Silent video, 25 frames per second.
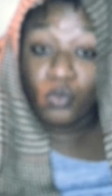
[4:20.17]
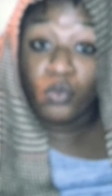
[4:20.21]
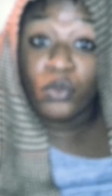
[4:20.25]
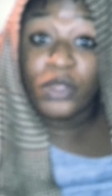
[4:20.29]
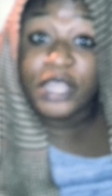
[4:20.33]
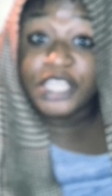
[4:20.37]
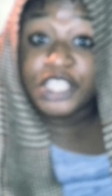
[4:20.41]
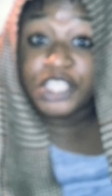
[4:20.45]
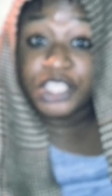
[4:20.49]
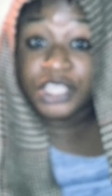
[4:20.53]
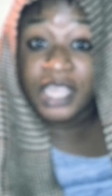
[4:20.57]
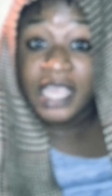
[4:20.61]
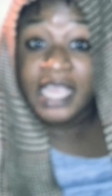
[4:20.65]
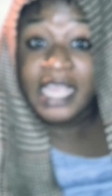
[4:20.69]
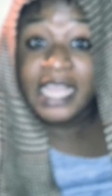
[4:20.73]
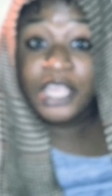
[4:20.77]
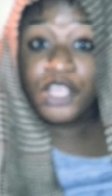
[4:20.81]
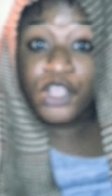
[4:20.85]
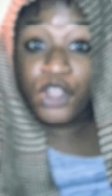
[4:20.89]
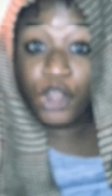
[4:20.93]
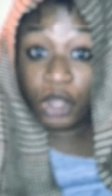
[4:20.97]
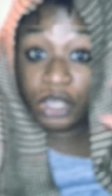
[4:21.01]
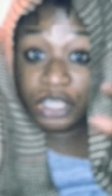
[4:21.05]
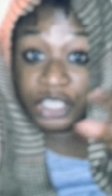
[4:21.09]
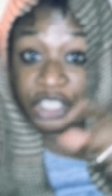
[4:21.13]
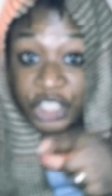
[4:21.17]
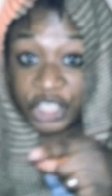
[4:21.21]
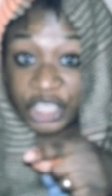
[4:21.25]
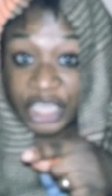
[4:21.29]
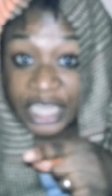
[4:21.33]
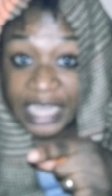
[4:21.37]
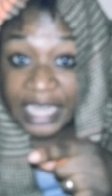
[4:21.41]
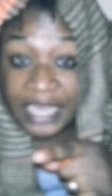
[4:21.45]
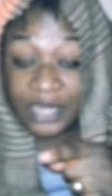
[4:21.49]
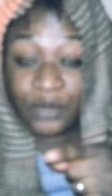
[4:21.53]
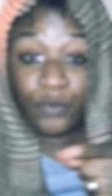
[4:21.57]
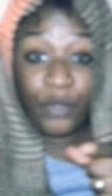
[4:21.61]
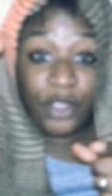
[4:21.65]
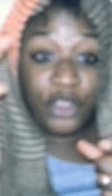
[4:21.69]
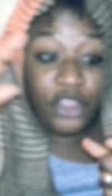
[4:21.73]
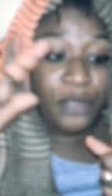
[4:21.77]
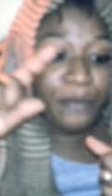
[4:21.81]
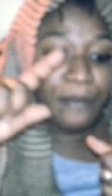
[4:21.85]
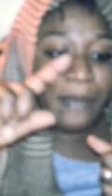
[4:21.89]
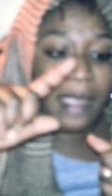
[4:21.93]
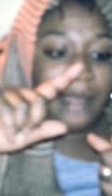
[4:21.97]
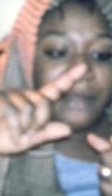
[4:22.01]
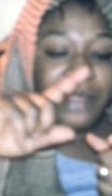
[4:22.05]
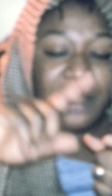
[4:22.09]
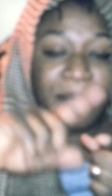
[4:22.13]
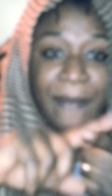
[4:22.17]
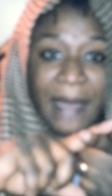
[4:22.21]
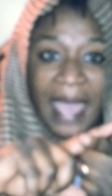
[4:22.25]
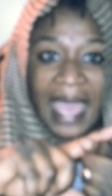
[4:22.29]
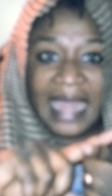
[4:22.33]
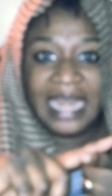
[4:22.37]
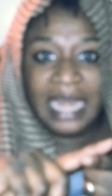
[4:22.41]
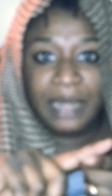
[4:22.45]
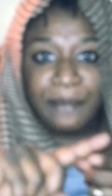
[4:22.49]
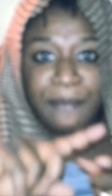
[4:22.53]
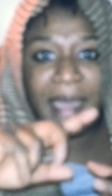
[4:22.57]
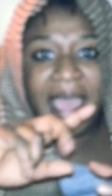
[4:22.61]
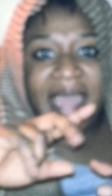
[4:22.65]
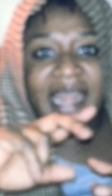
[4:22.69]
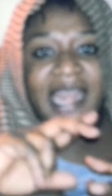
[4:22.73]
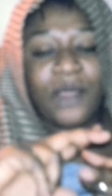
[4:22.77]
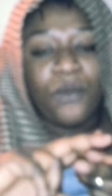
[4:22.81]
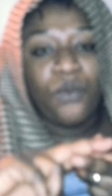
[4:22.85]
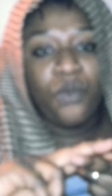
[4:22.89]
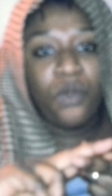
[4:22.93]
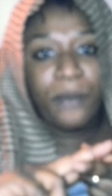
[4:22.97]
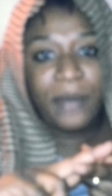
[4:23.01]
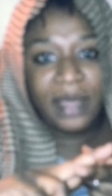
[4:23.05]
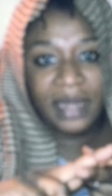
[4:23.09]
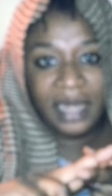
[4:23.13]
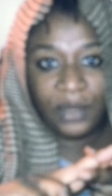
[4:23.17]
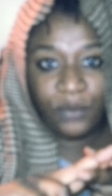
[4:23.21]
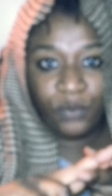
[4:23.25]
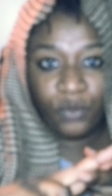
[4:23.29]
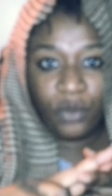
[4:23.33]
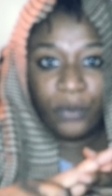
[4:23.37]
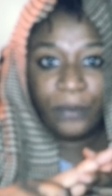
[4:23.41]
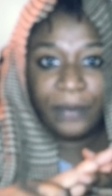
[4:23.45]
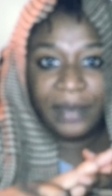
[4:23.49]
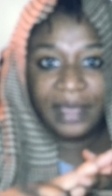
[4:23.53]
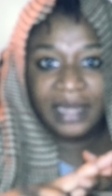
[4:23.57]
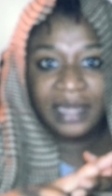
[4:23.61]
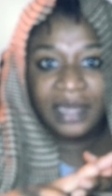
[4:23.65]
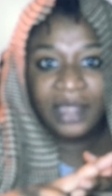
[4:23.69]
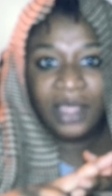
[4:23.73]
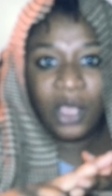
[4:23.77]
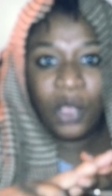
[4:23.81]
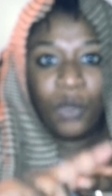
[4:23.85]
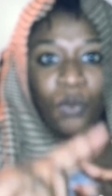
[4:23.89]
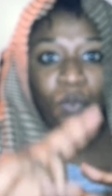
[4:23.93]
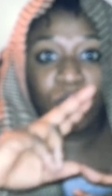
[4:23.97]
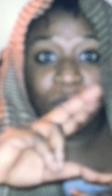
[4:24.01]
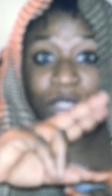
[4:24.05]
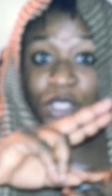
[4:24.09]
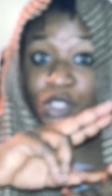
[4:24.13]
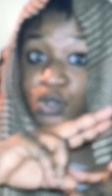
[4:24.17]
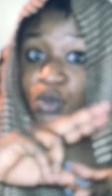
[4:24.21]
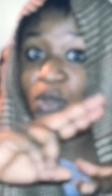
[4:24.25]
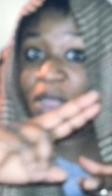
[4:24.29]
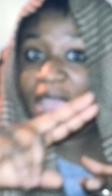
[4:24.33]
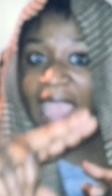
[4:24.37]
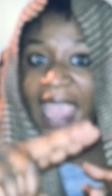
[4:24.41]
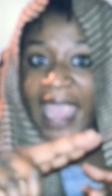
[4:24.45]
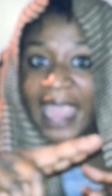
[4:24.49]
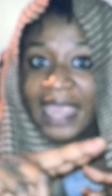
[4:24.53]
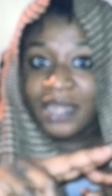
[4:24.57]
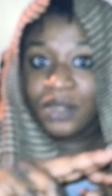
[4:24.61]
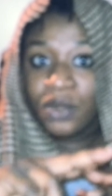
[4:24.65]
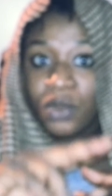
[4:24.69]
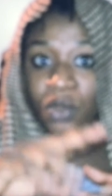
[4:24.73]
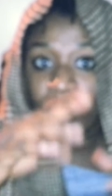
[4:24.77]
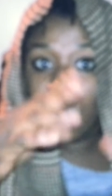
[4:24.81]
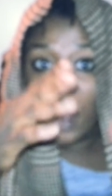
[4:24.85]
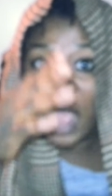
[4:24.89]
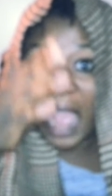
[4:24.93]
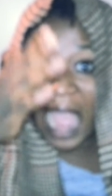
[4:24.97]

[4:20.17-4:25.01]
which your gene, when you marry man and woman, which will end